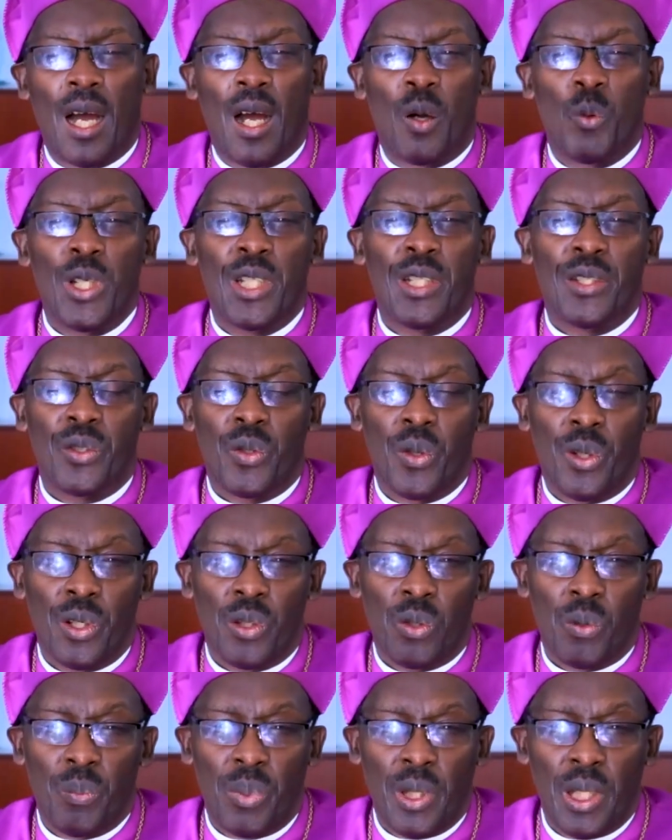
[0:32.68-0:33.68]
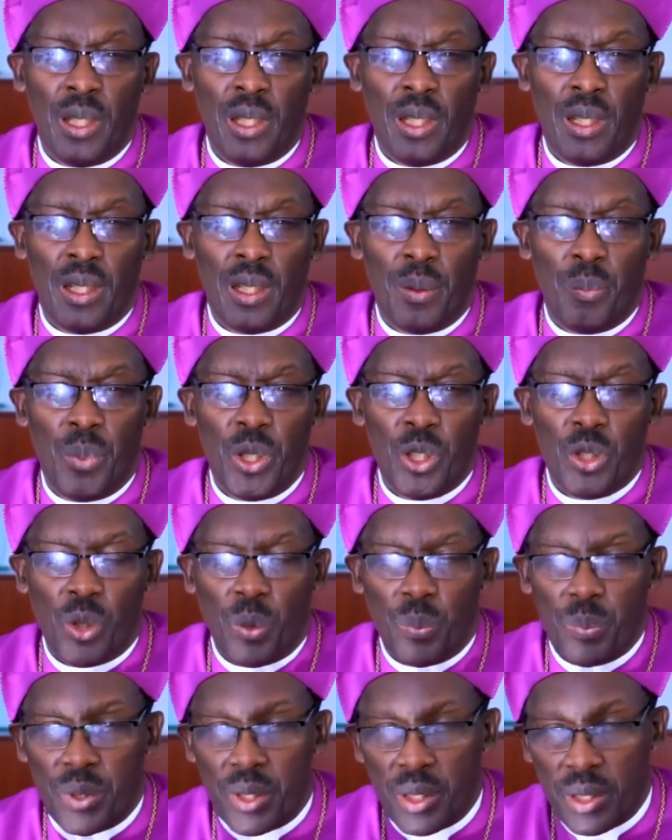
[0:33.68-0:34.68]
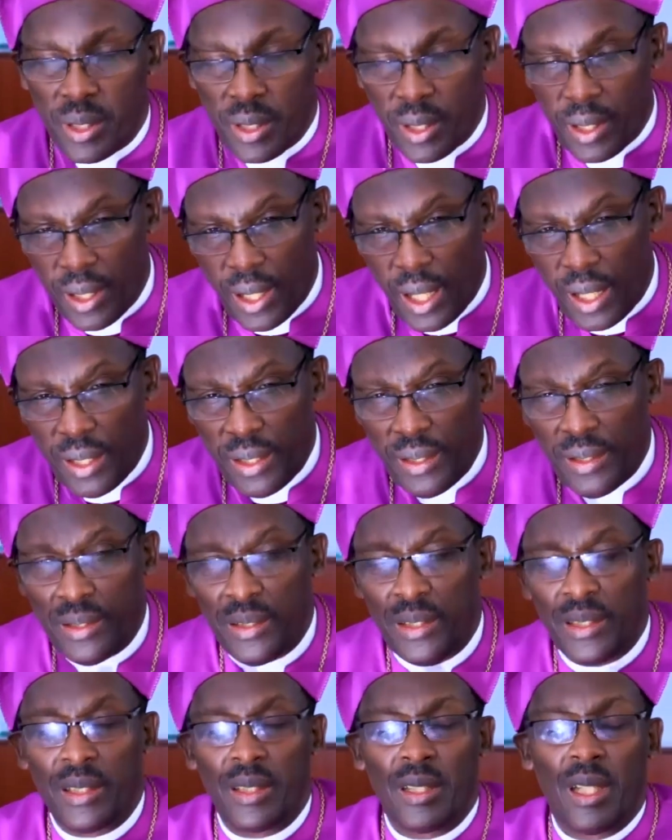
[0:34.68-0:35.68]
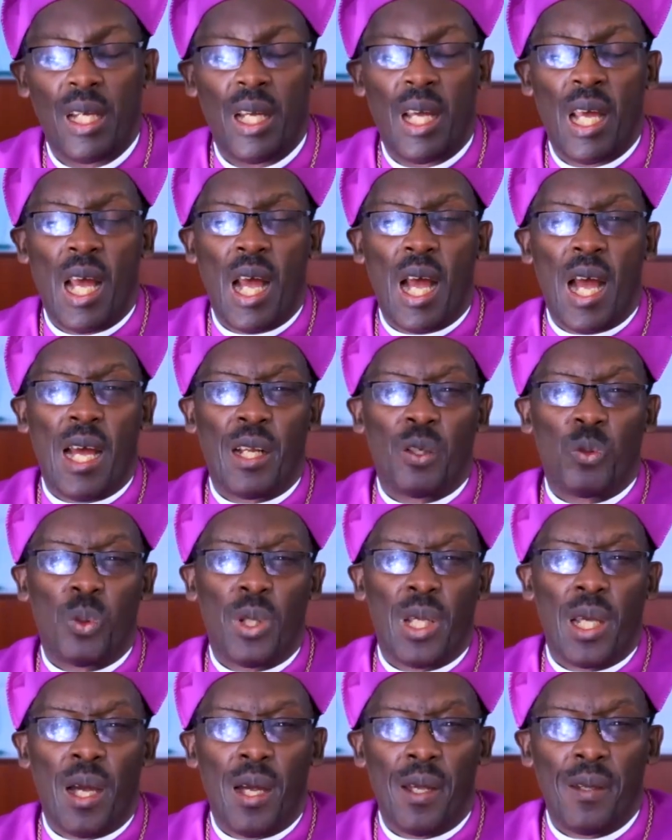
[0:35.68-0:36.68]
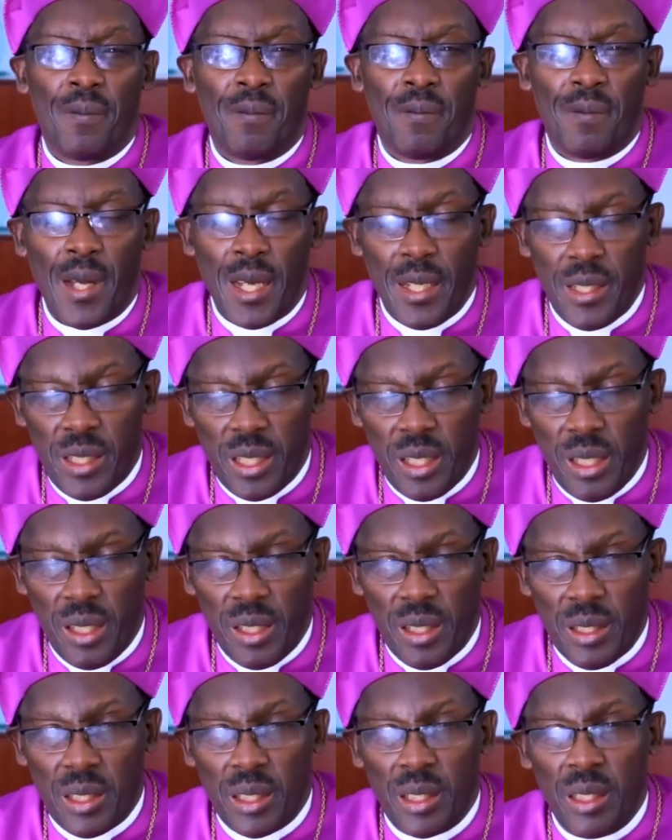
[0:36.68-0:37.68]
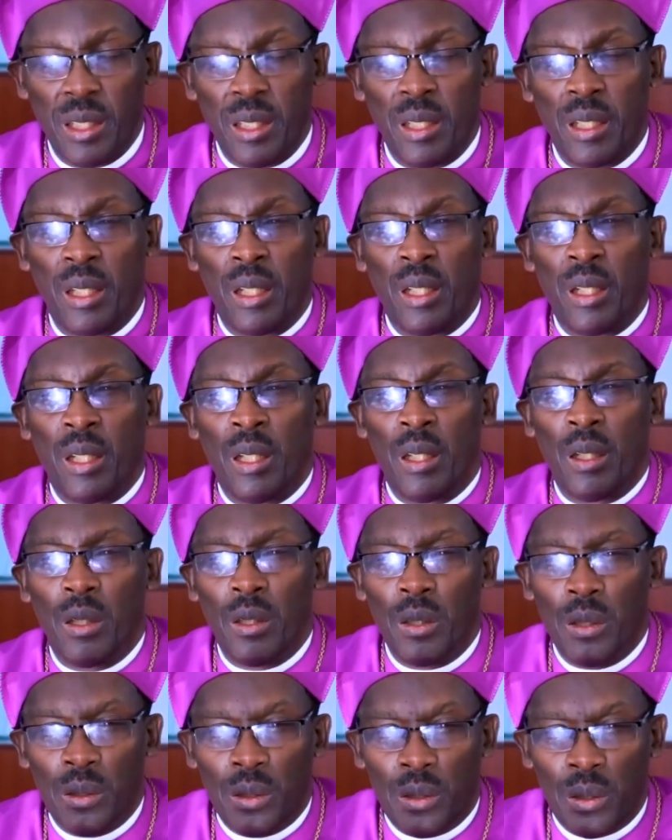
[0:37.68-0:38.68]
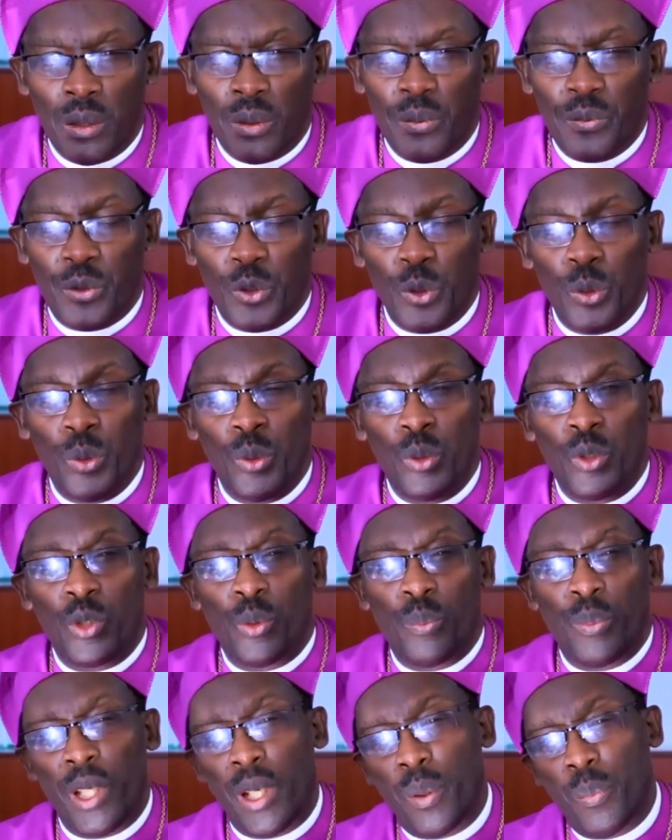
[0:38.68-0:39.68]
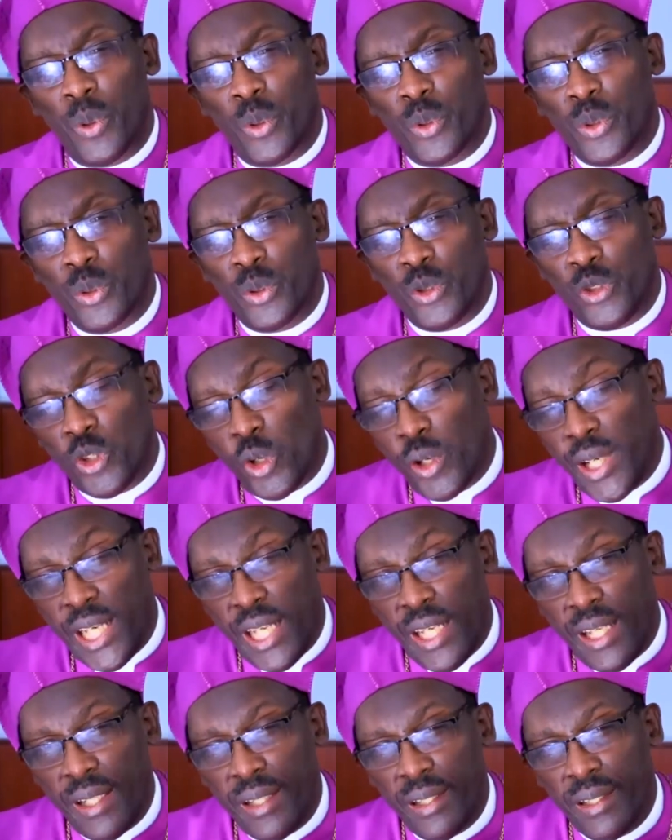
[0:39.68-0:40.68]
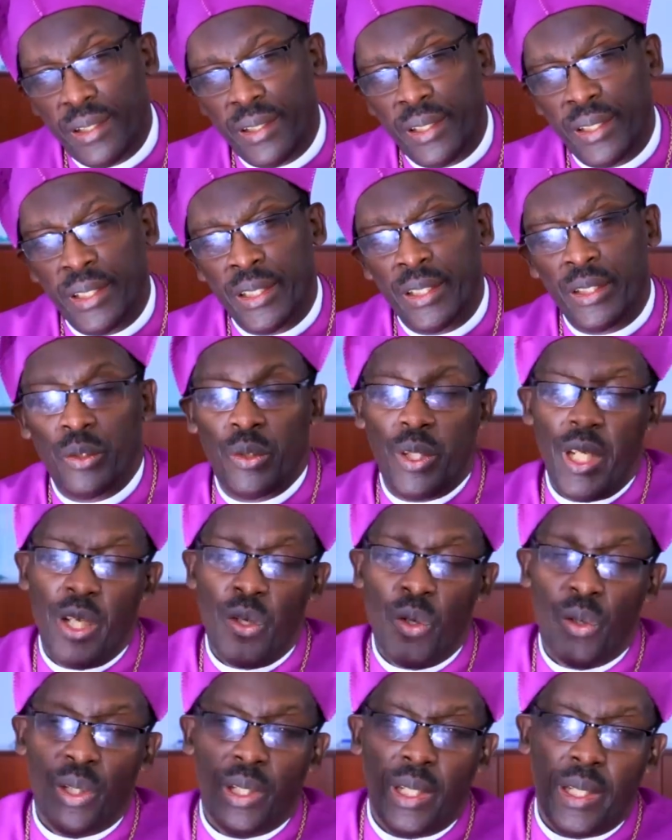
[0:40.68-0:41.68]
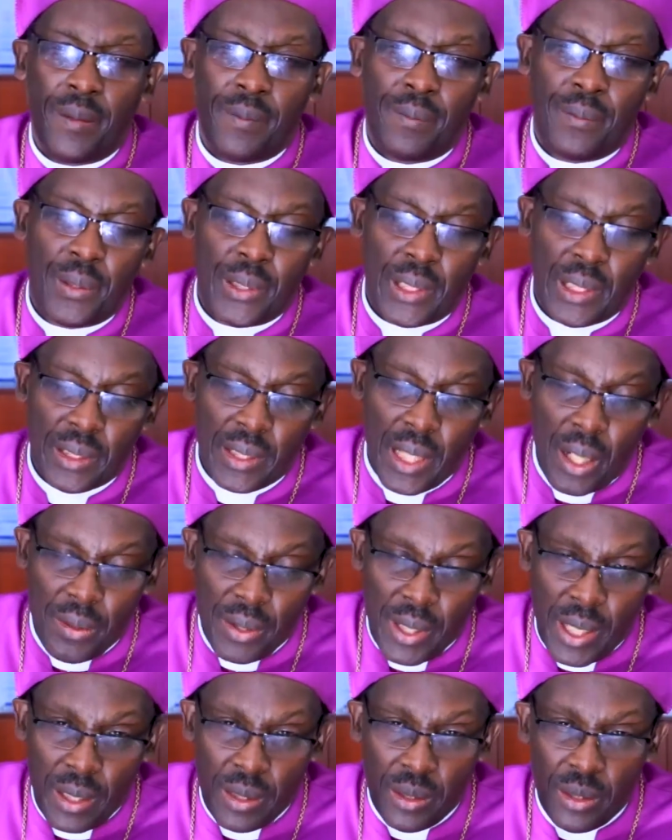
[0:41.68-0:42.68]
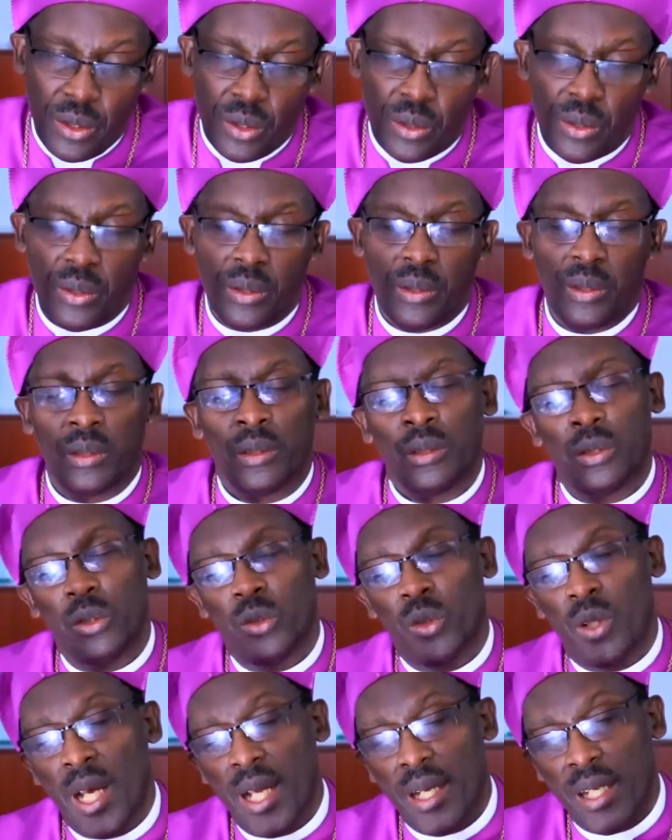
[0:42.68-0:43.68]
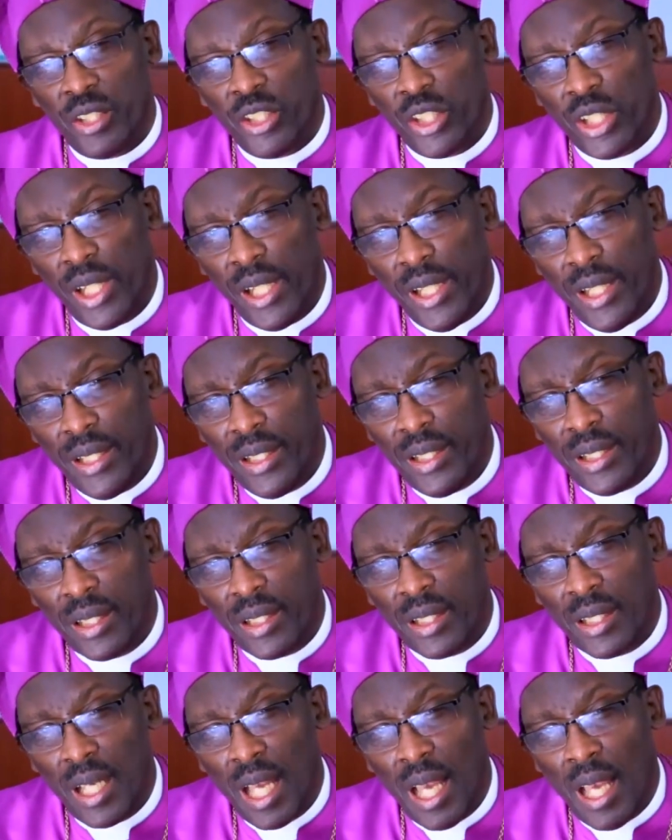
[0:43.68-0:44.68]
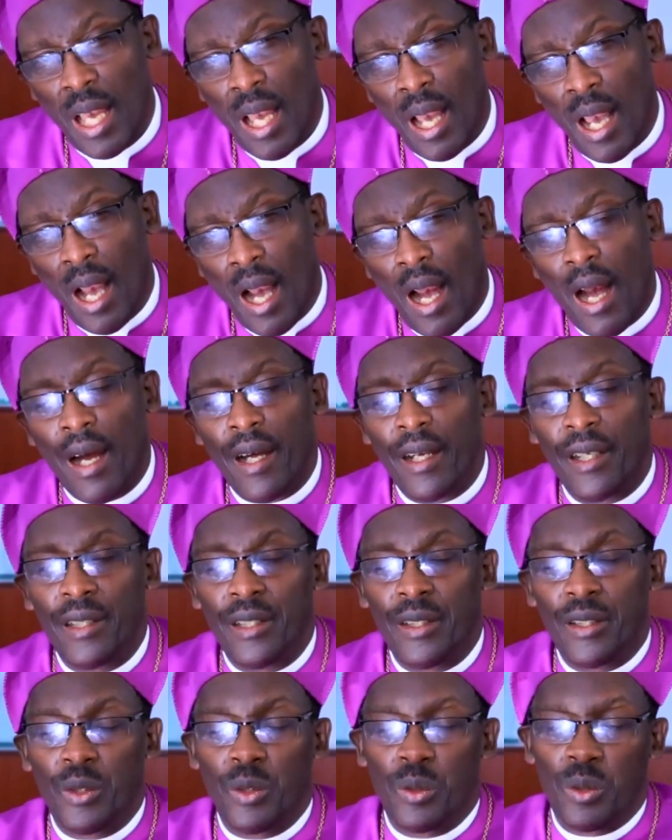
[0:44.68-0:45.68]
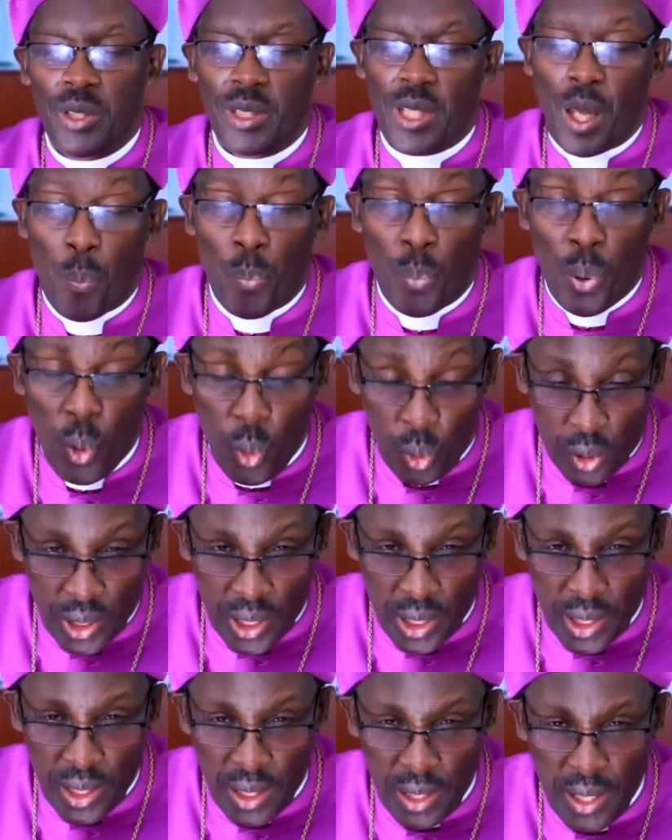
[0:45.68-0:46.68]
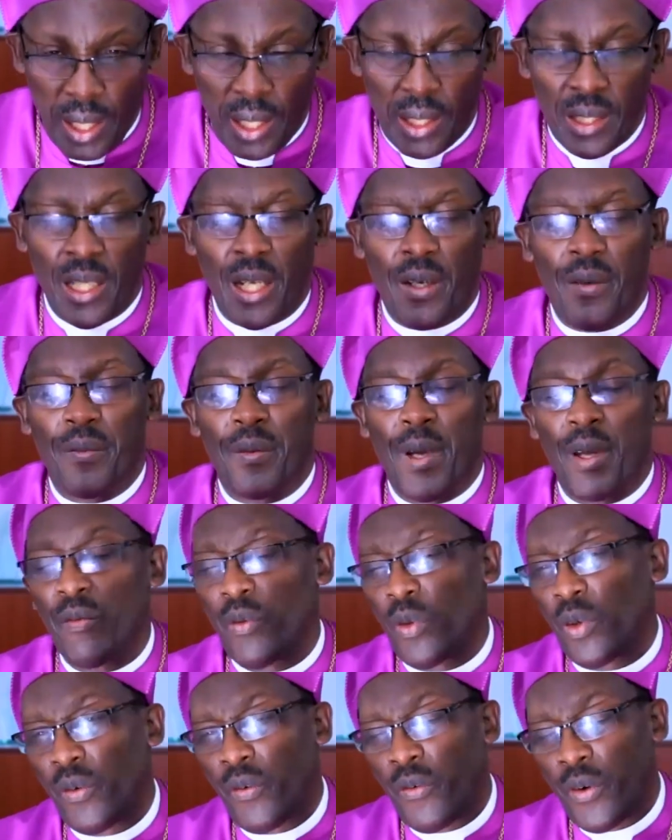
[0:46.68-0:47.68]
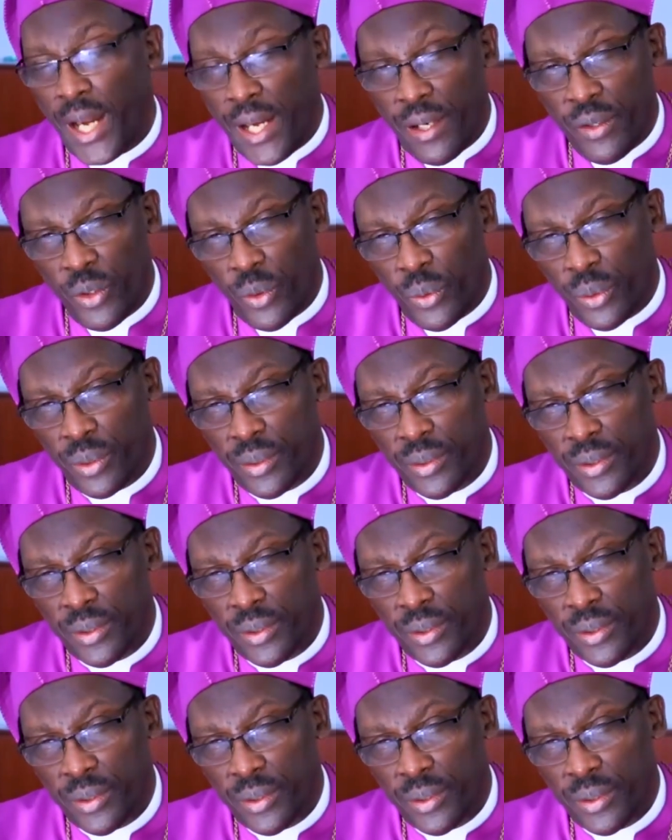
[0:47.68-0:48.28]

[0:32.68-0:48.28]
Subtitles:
which is going to be in the Bishop's Gardens, and we are inviting all of you to be able to join in. You need only 40,000 Uganda shillings and you support the Revival Radio.